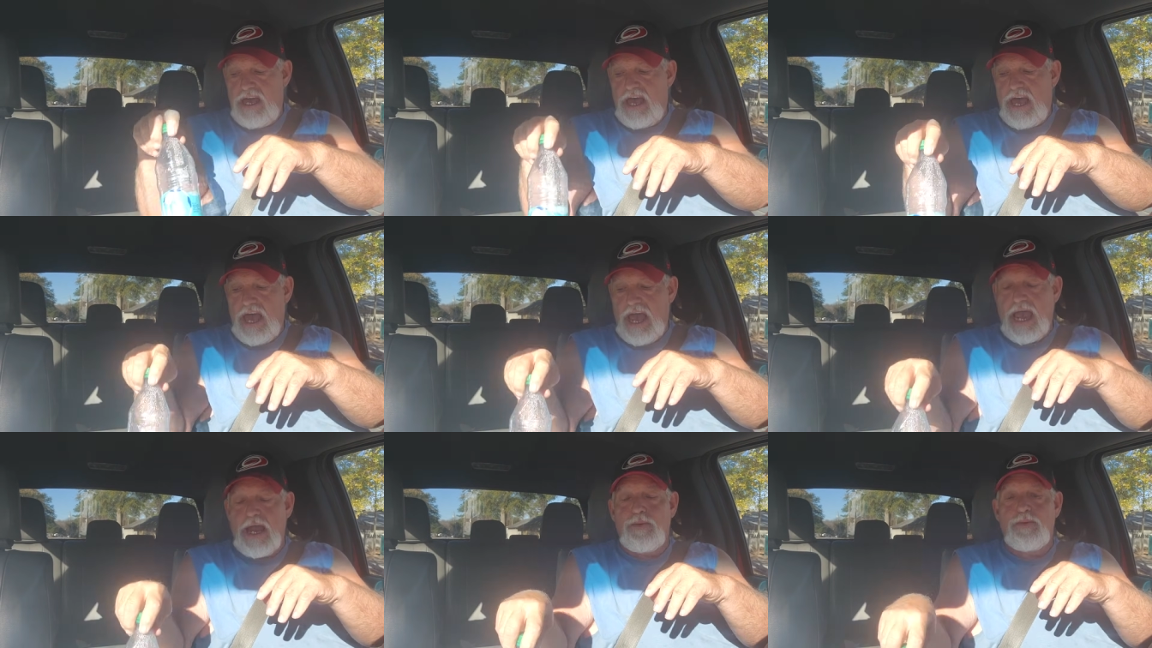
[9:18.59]

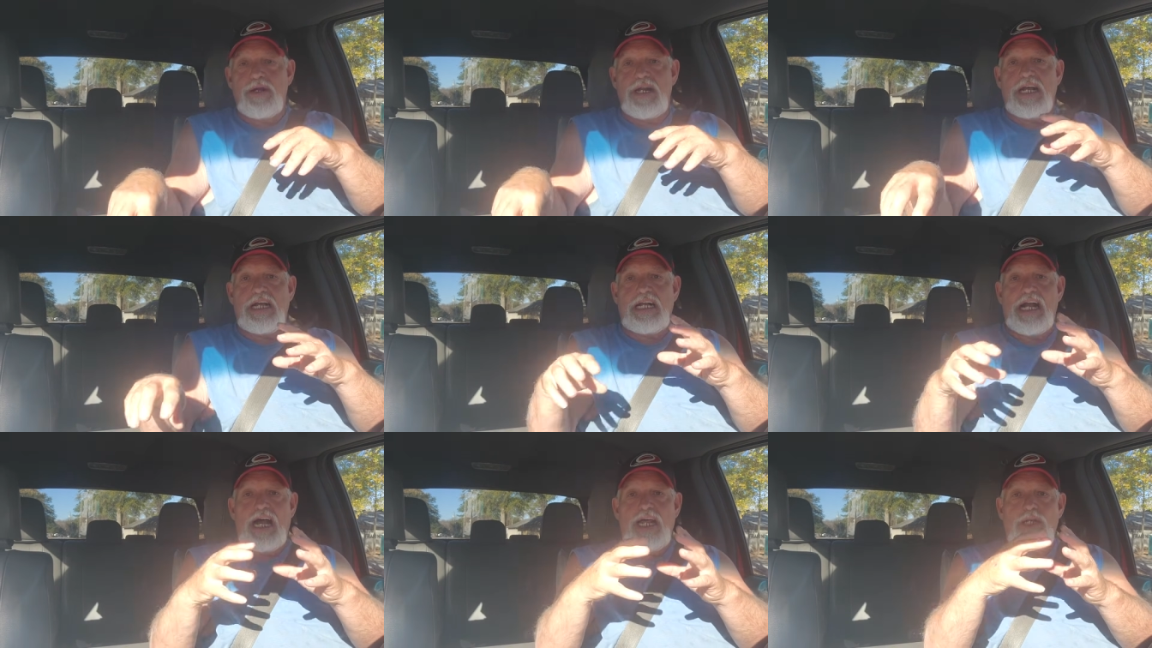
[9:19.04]
And when
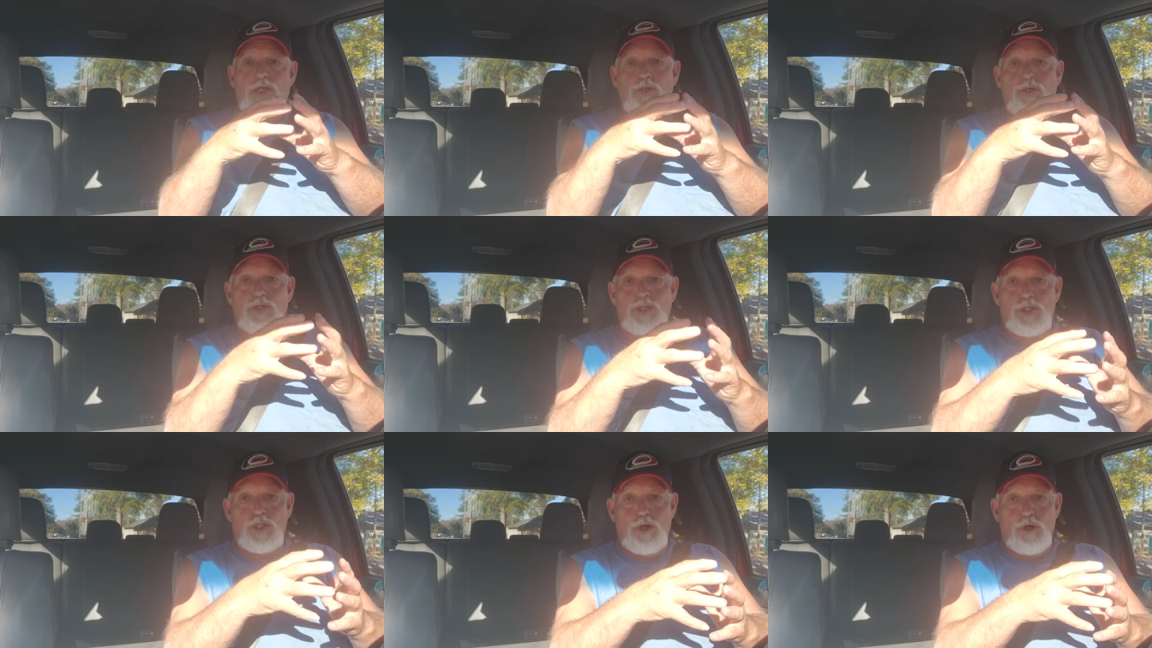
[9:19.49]
it got to
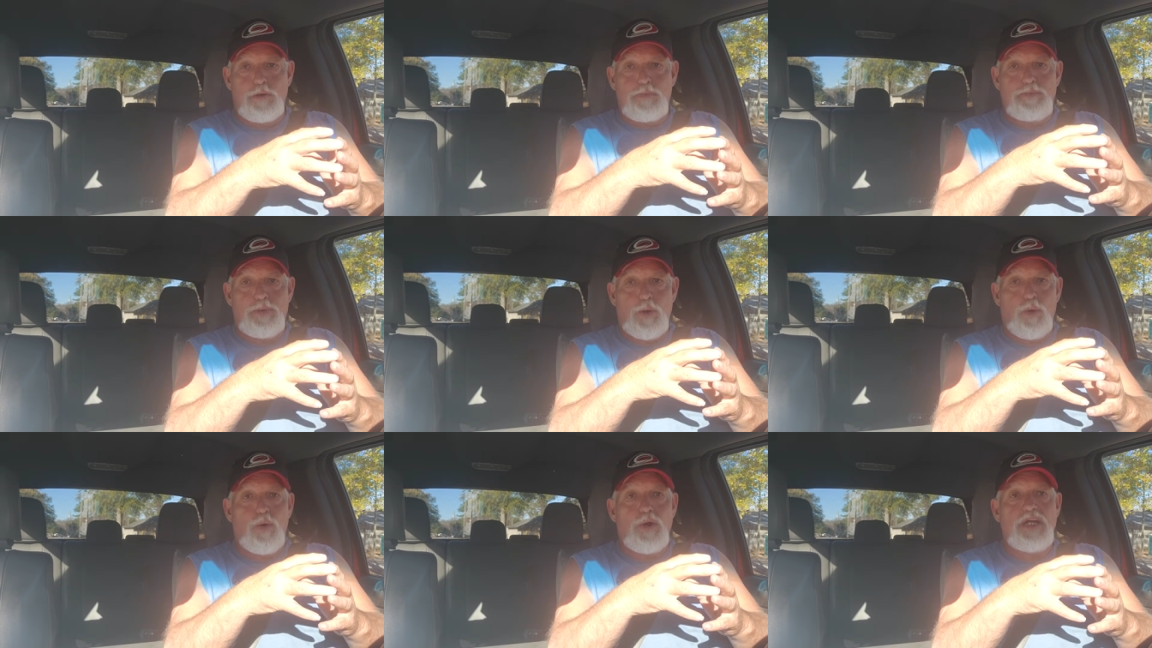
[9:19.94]
a certain
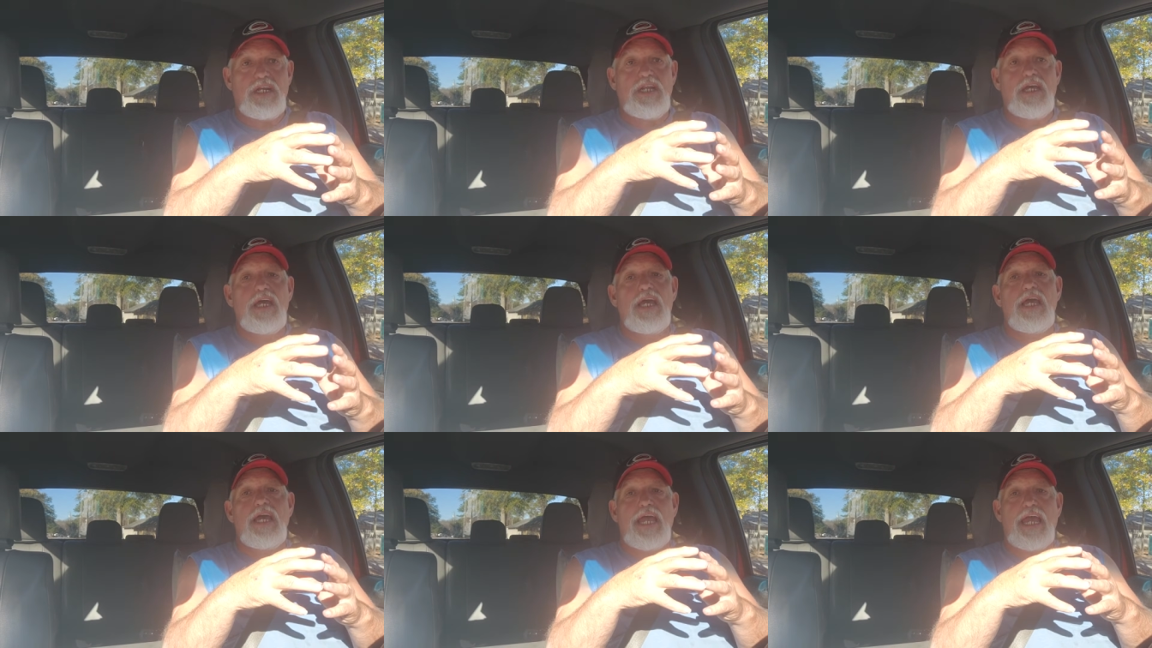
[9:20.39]
point,
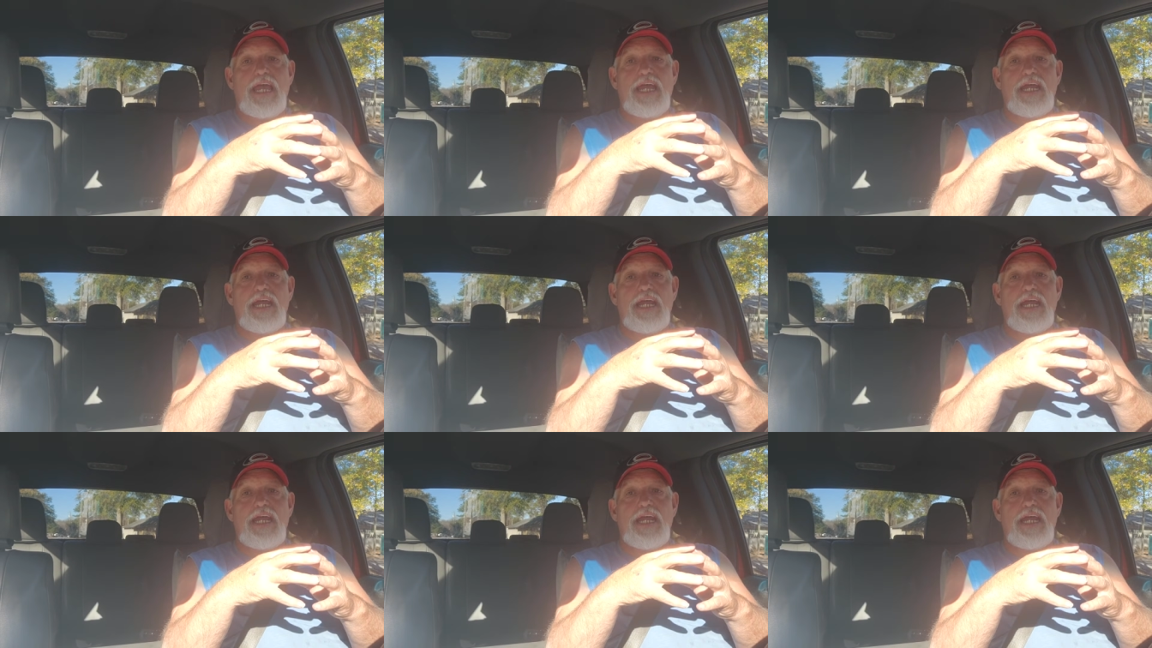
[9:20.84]
it